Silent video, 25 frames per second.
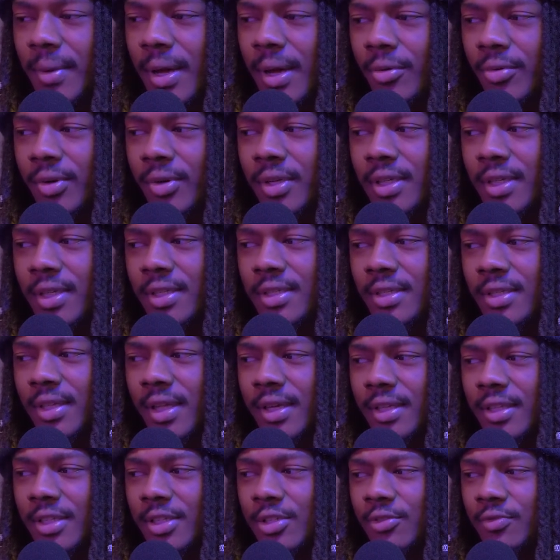I want to get to
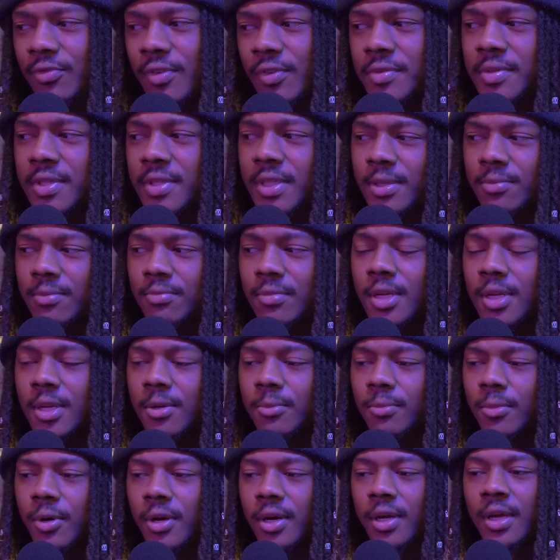like this 15-minute
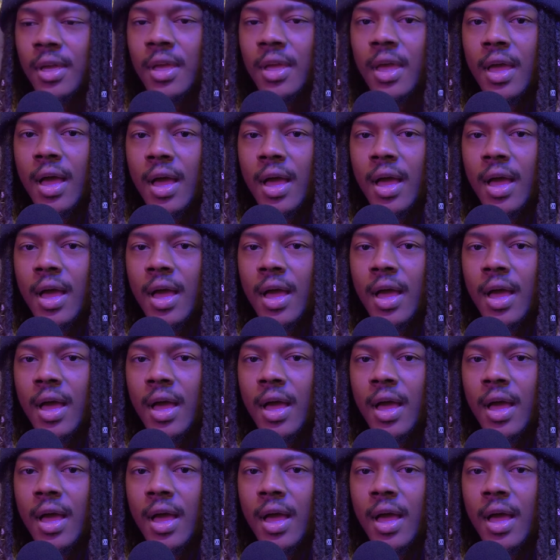mark.